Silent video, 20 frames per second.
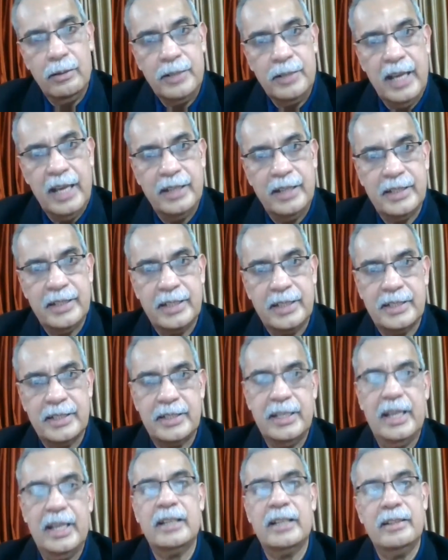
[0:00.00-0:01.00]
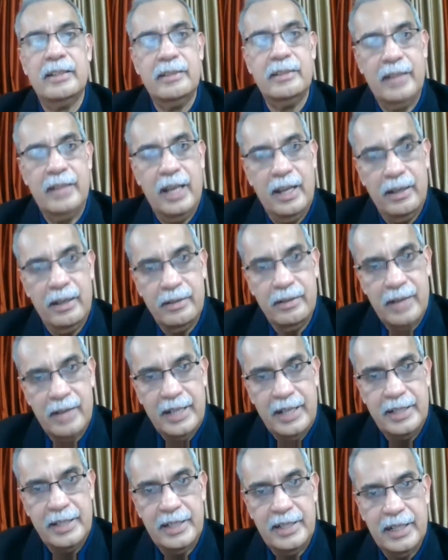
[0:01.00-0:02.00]
day 60th, day
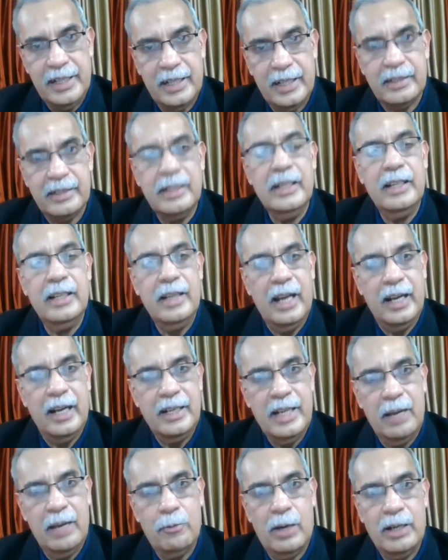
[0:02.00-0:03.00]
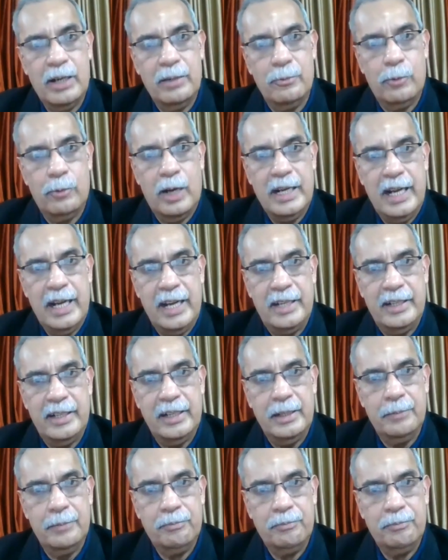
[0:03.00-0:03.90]
90th, and day 180.